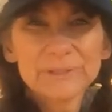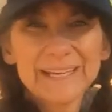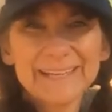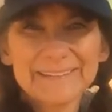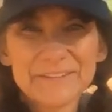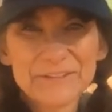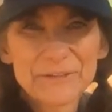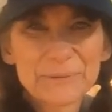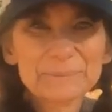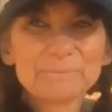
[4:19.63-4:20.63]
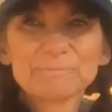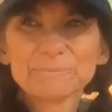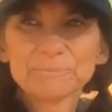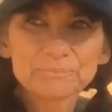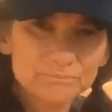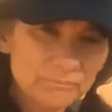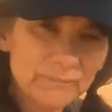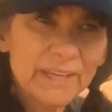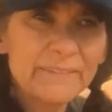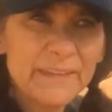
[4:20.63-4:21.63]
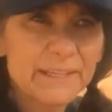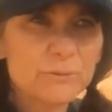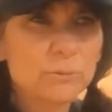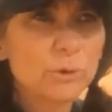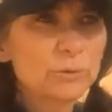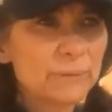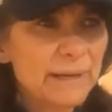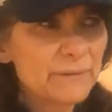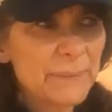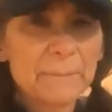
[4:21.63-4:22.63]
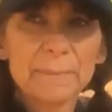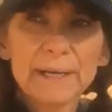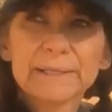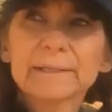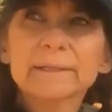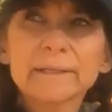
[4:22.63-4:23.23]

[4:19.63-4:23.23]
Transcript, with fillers: play in the dirt and they can roll around in the mud.